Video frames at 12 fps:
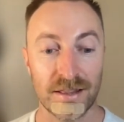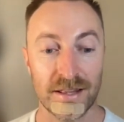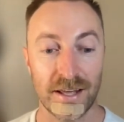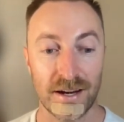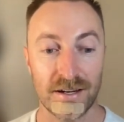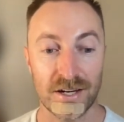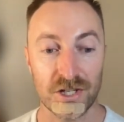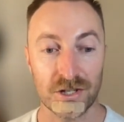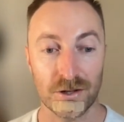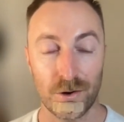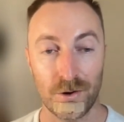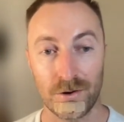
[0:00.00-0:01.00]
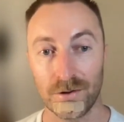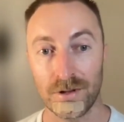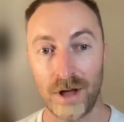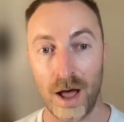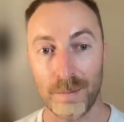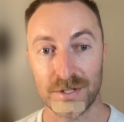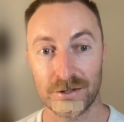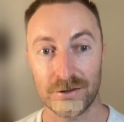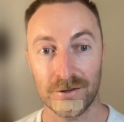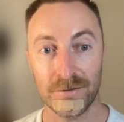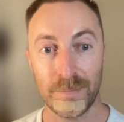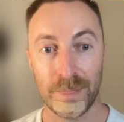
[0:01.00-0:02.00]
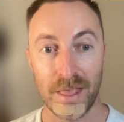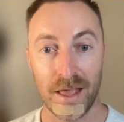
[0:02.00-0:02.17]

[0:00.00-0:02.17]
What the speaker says: initial hurdle, obstacle.